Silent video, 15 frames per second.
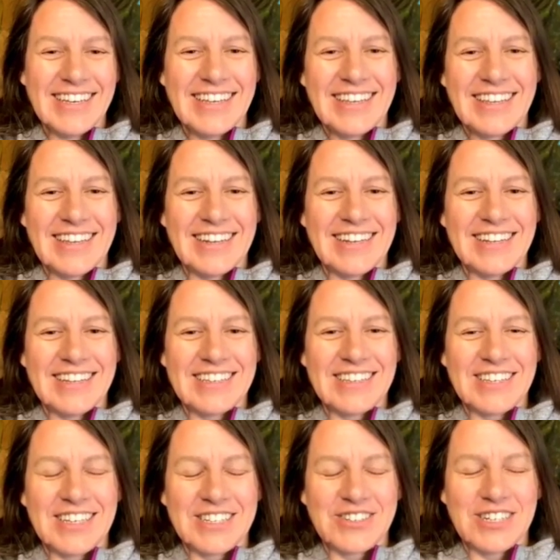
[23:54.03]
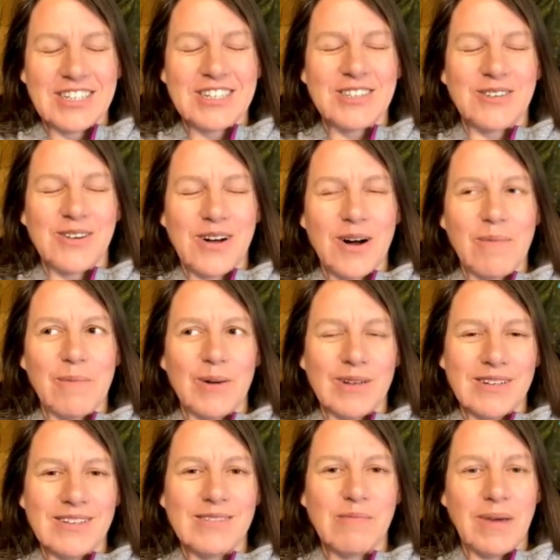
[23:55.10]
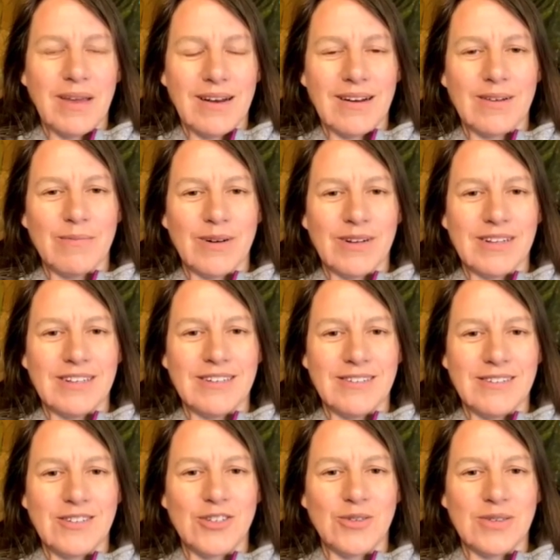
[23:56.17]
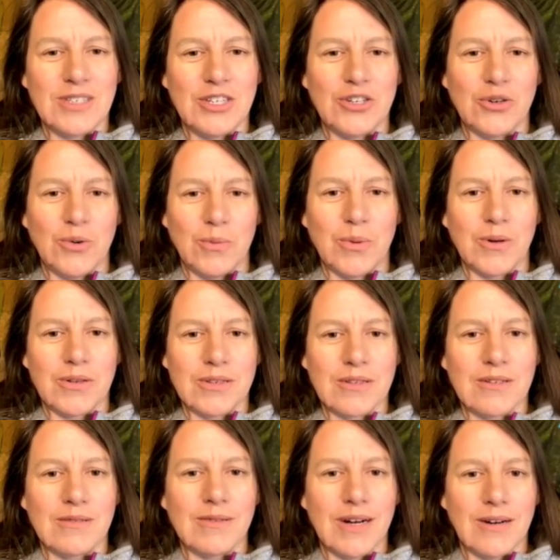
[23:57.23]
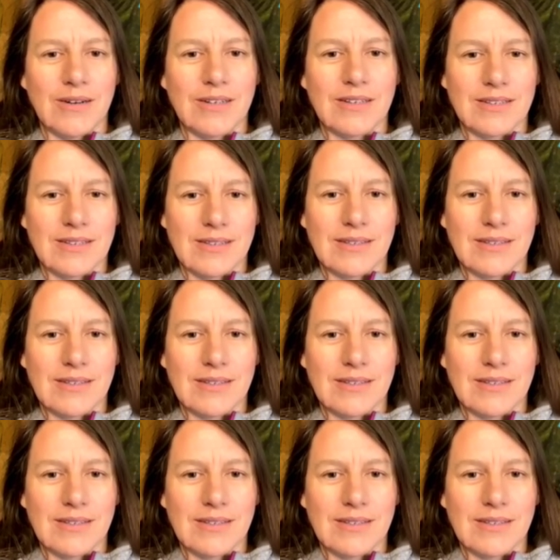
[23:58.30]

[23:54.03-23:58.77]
It is. Oh, that's great. So being humble and choosing your own personal route is.